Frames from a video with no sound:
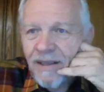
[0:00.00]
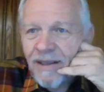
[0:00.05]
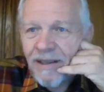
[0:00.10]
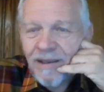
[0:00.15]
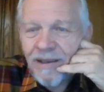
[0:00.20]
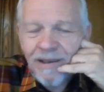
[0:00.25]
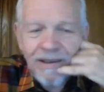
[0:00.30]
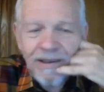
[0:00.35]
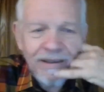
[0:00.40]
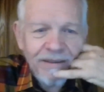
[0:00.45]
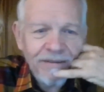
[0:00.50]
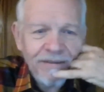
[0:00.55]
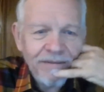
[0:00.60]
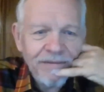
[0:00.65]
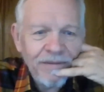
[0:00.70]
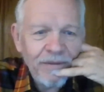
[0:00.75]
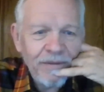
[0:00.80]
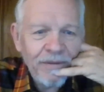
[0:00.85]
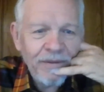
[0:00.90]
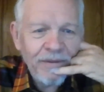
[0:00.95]

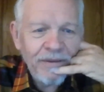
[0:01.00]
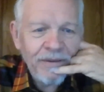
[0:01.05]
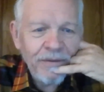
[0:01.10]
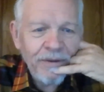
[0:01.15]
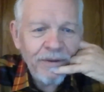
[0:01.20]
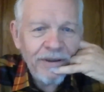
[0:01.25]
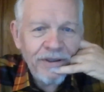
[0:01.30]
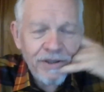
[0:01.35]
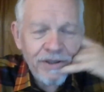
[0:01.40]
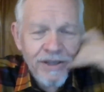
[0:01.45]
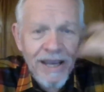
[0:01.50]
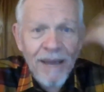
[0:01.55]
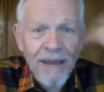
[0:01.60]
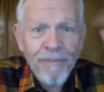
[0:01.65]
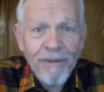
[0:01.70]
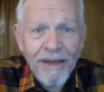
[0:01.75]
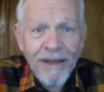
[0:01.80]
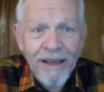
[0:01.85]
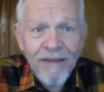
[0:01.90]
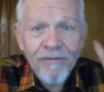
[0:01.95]
we just
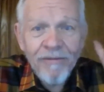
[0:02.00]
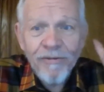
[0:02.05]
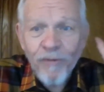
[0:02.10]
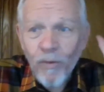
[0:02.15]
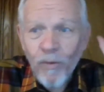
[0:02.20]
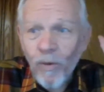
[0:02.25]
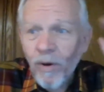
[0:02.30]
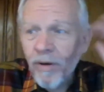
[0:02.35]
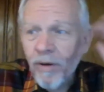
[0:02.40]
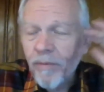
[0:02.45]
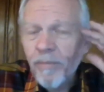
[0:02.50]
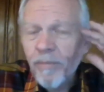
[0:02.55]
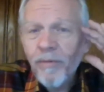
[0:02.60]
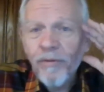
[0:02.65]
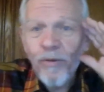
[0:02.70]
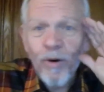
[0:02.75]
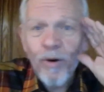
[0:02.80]
happen to have four